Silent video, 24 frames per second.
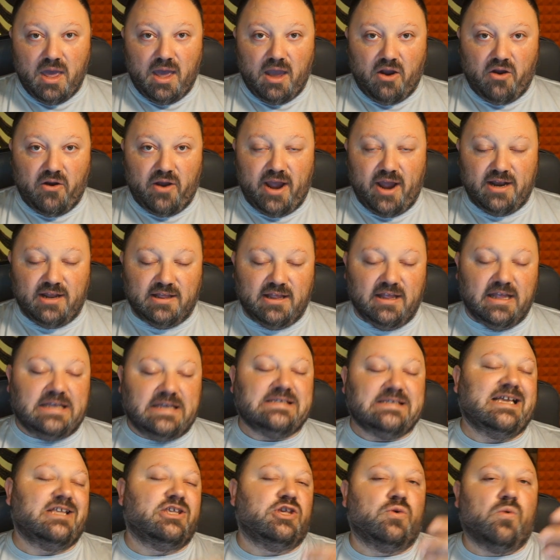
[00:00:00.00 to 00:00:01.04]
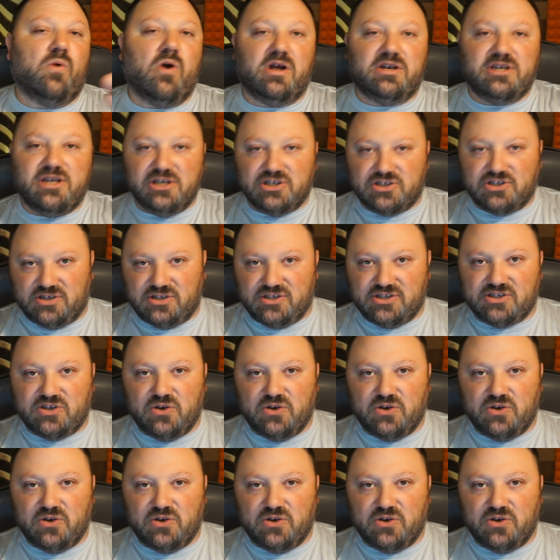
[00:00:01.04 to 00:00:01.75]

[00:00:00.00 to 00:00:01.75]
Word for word: All right. And then they send you auditions.